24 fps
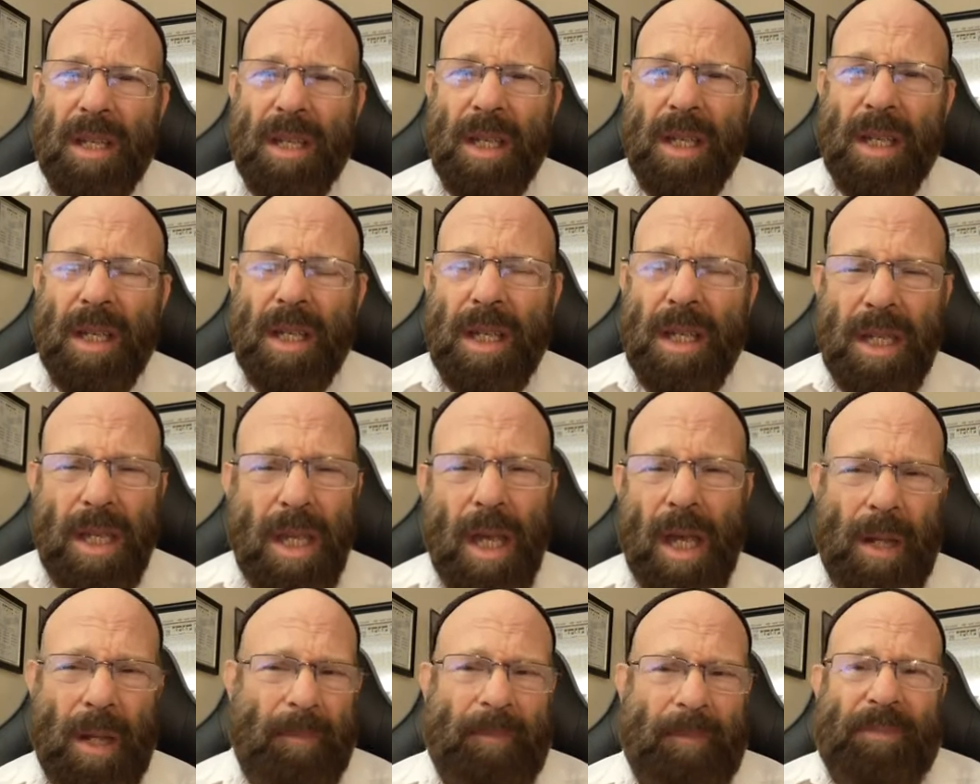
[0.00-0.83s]

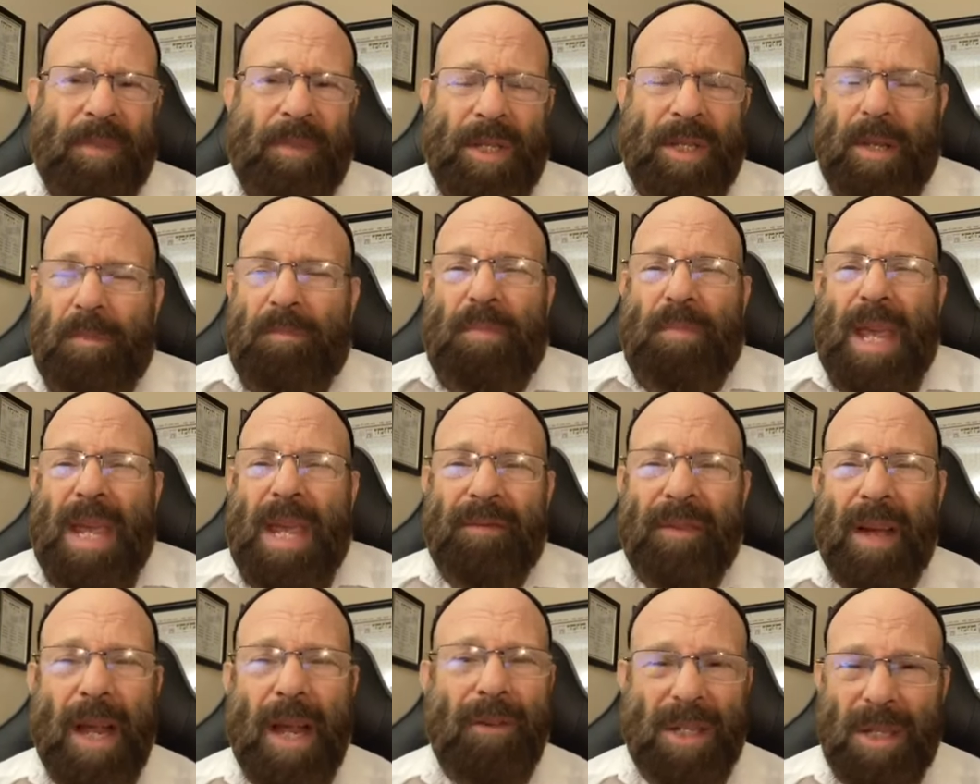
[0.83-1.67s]
Yeah, it's a bad
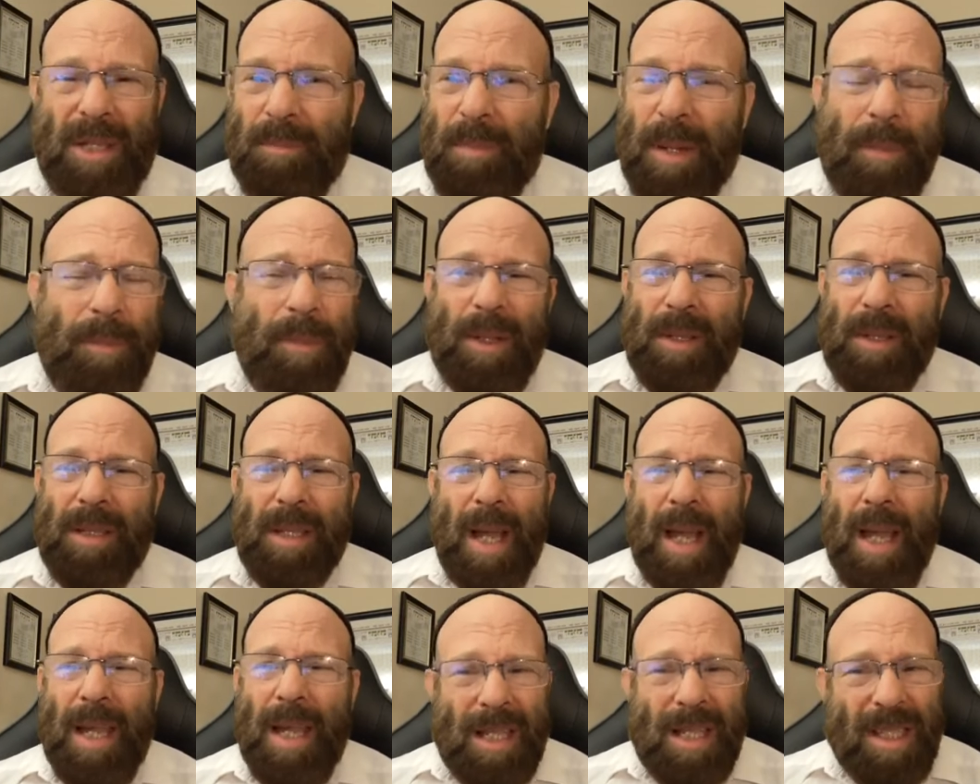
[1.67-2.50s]
virus. People are
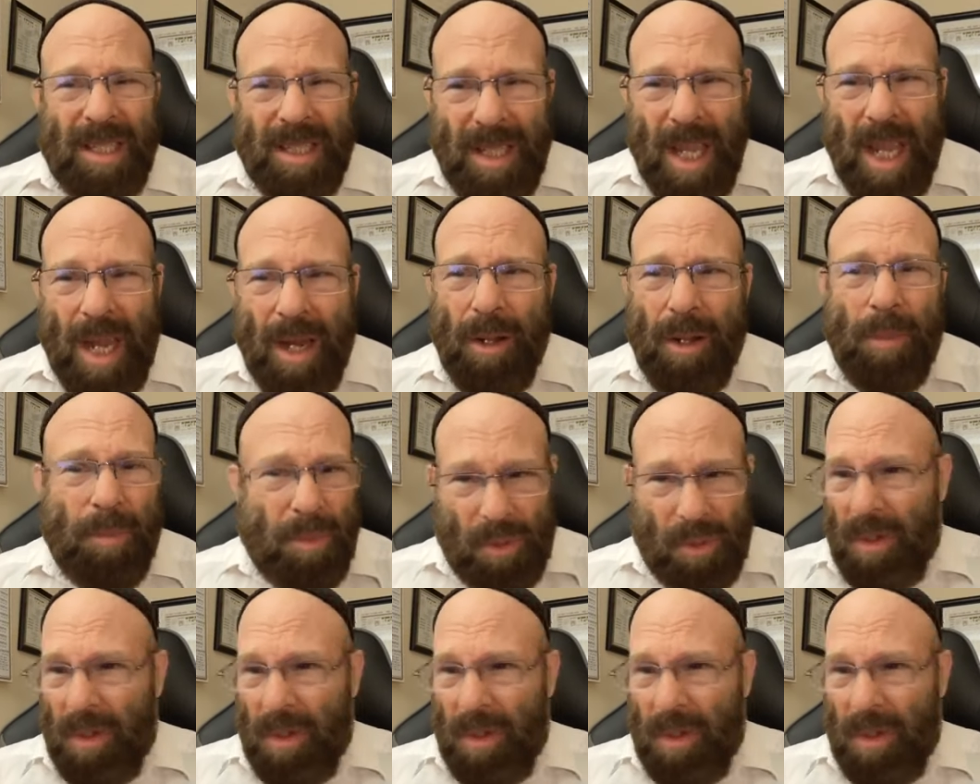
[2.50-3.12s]
dying. It's terrible.